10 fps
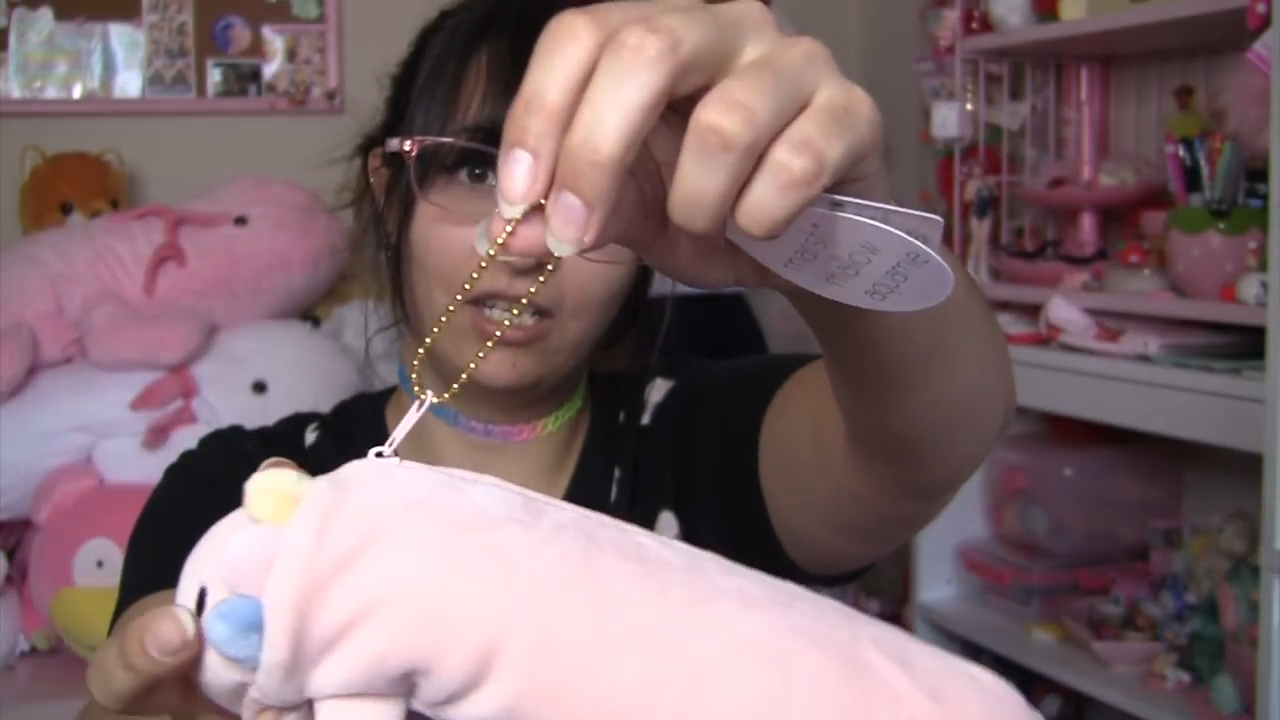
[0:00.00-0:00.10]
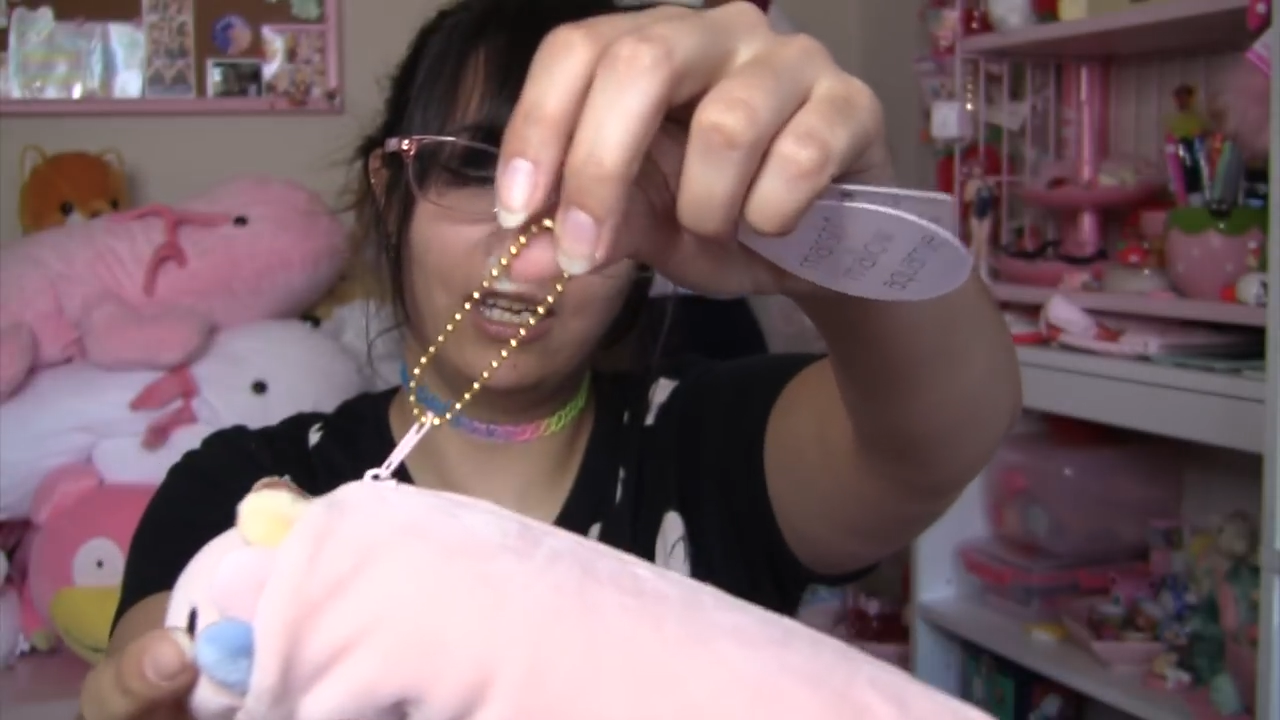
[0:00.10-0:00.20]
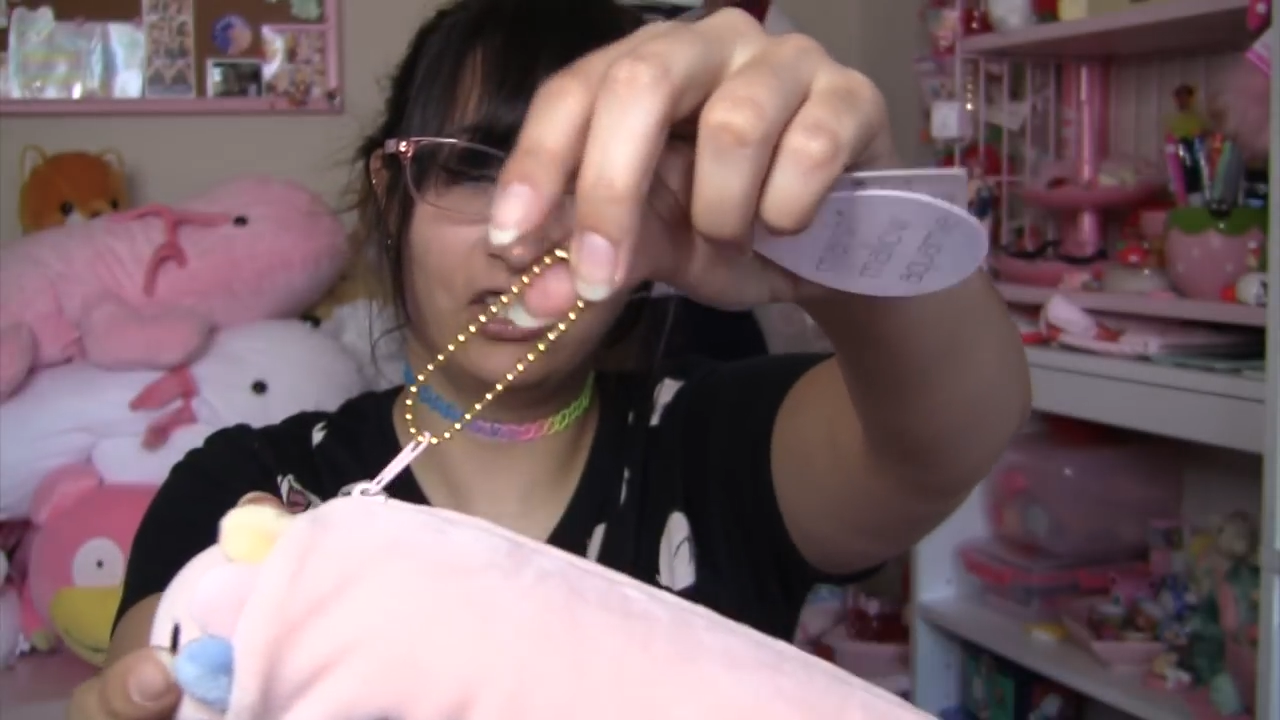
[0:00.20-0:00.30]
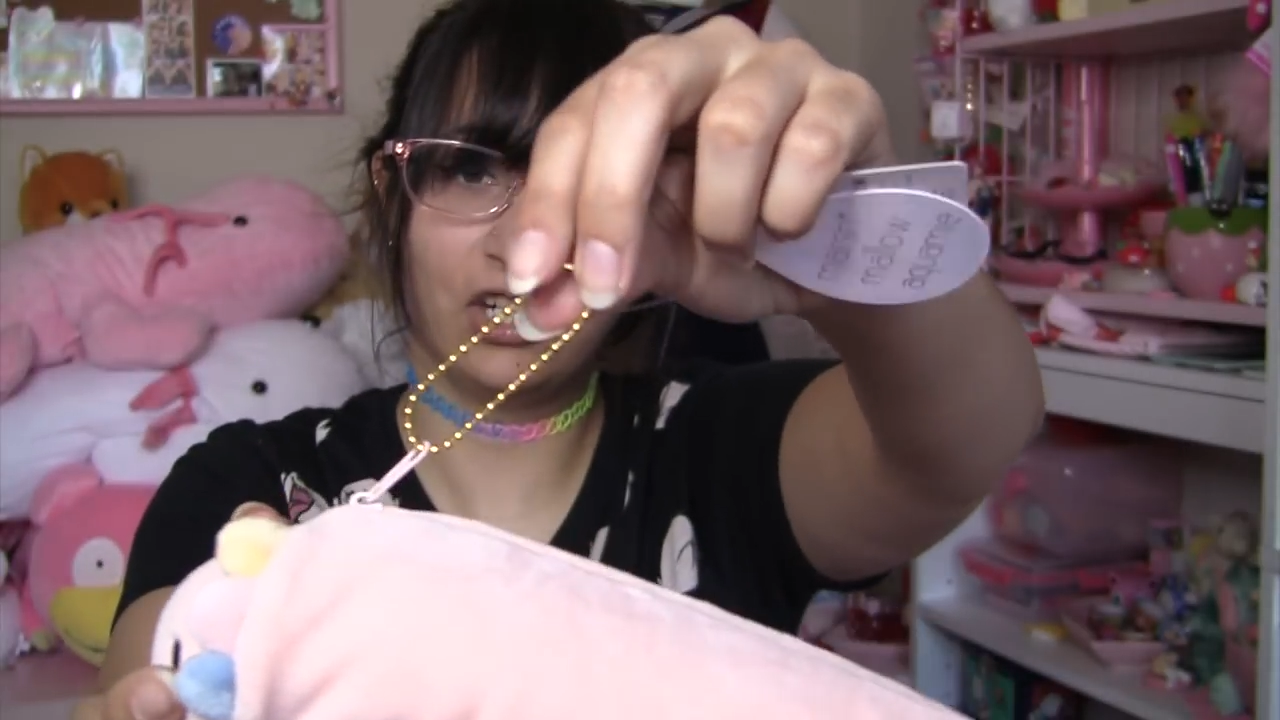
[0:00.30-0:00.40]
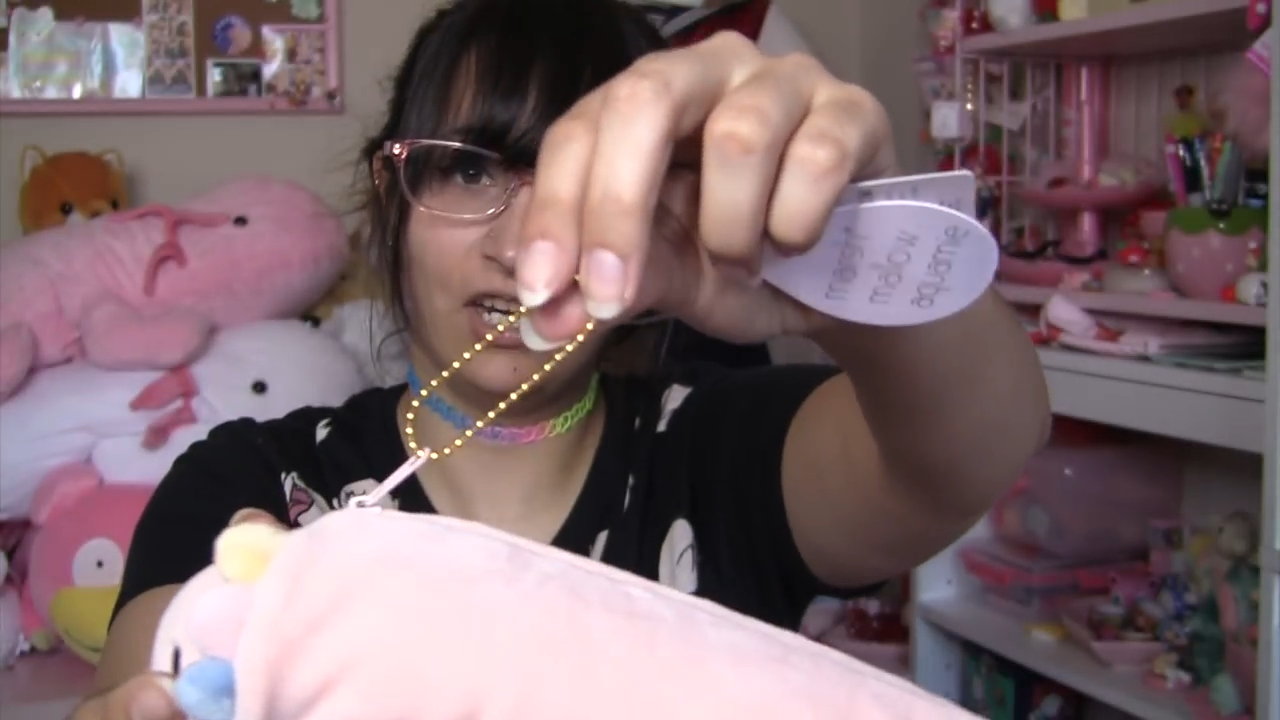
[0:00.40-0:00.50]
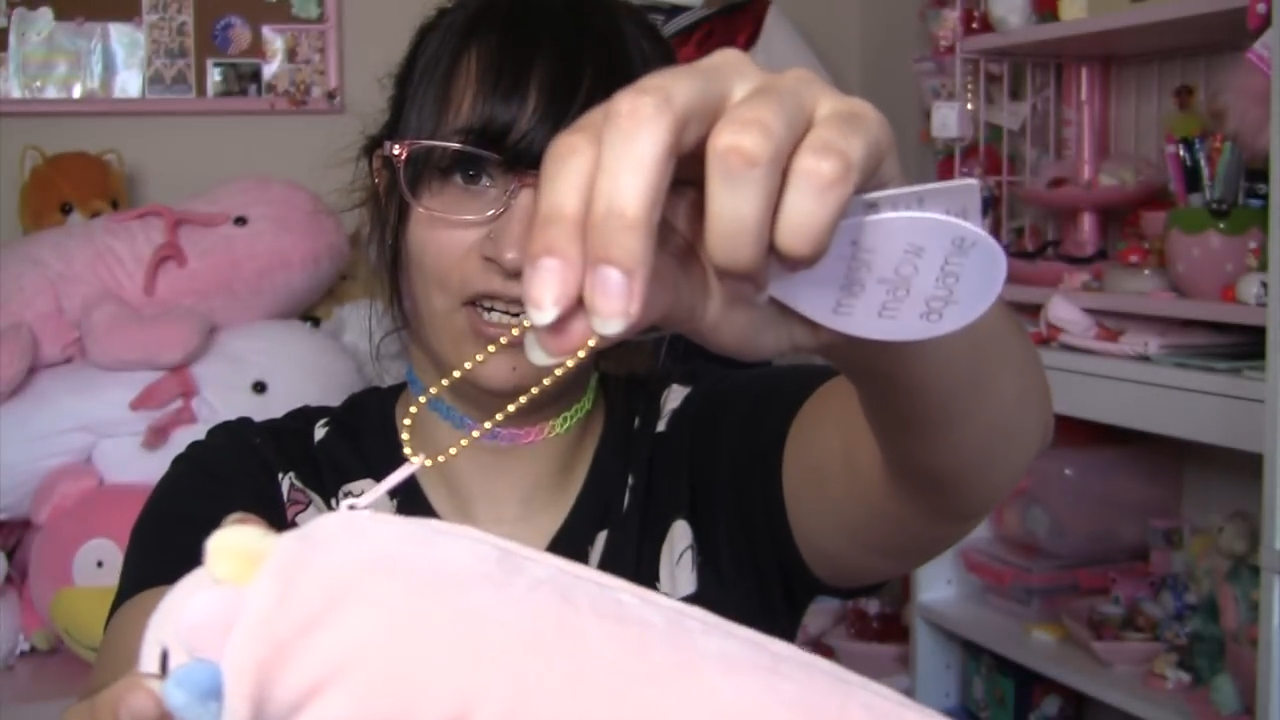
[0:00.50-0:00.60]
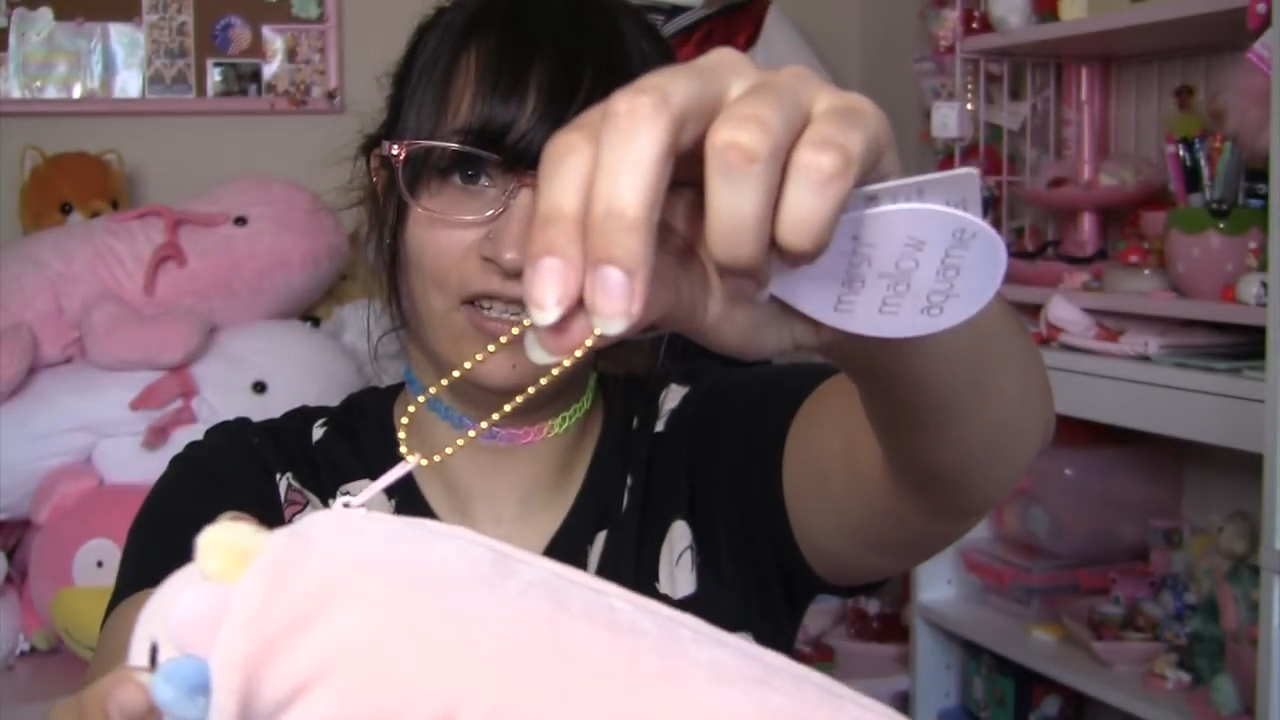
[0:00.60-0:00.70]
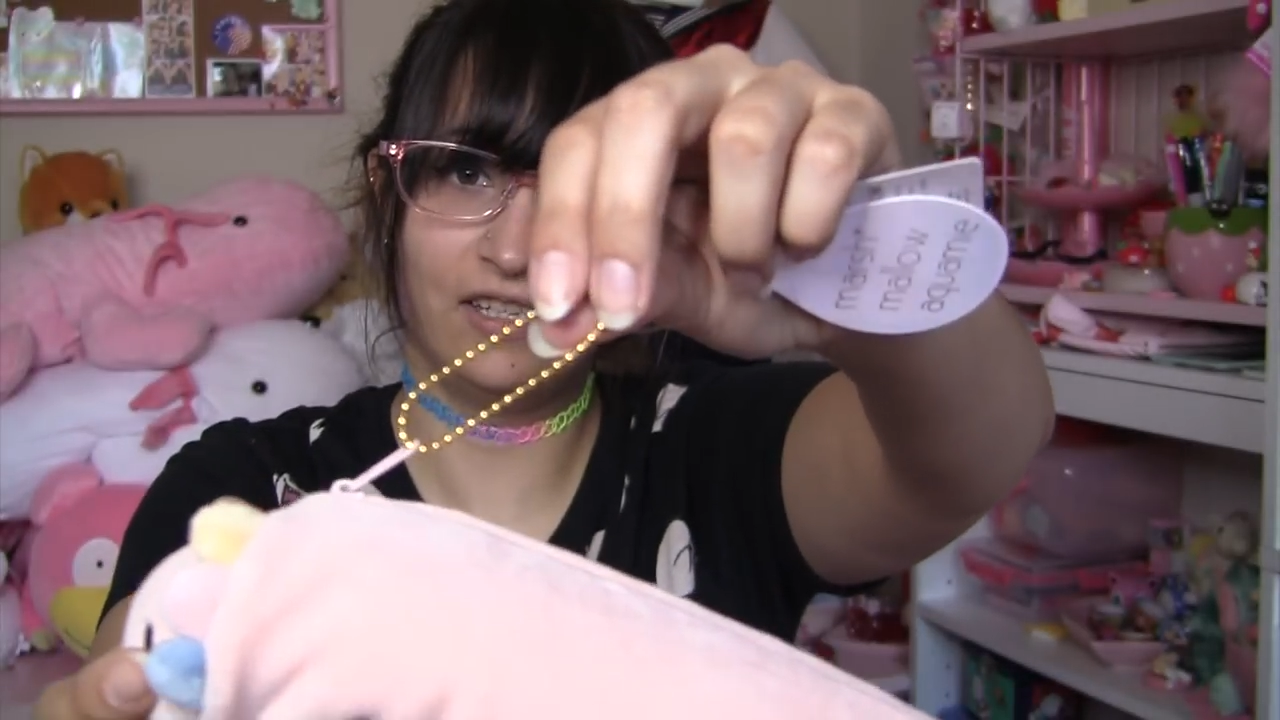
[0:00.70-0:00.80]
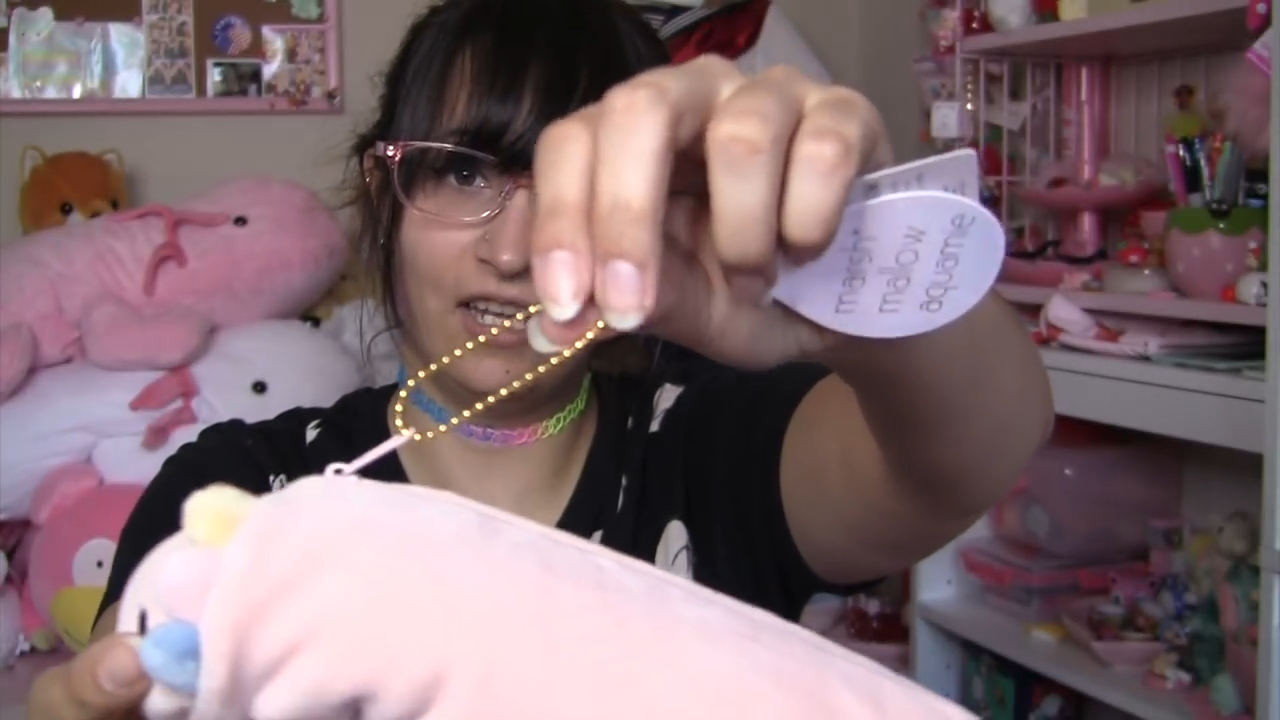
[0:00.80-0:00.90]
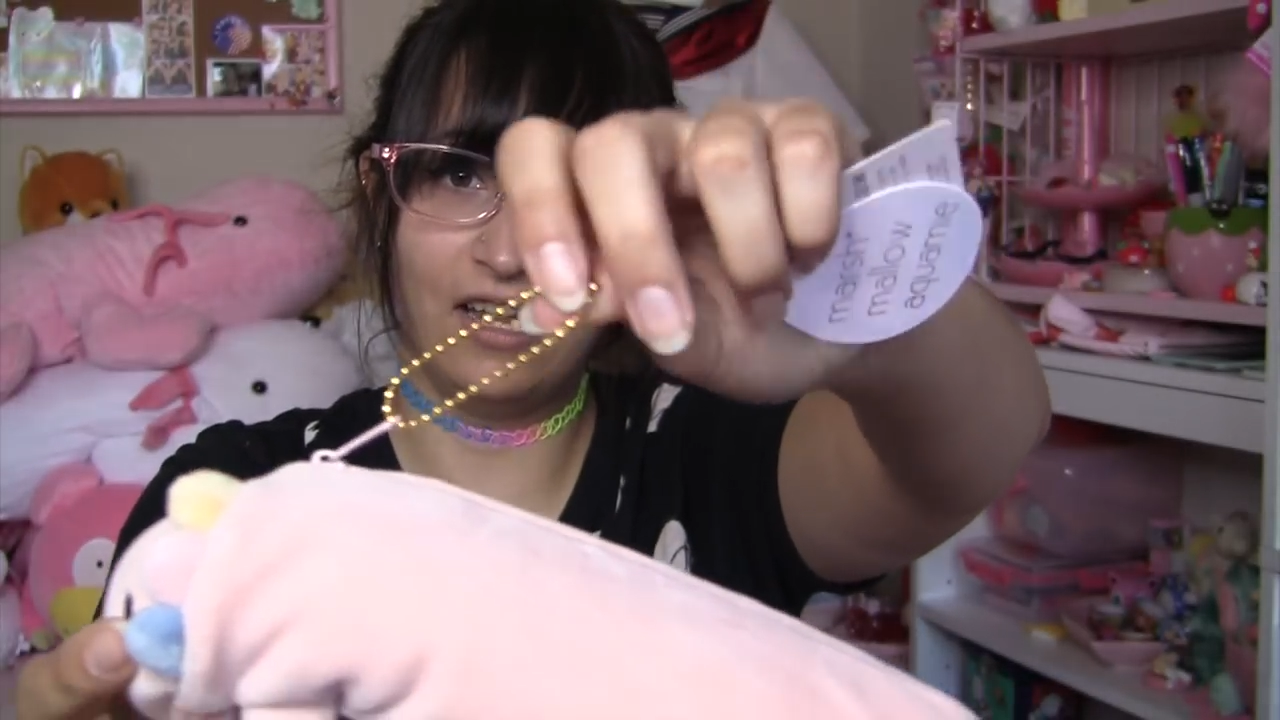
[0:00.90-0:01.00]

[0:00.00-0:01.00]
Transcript: keychain at the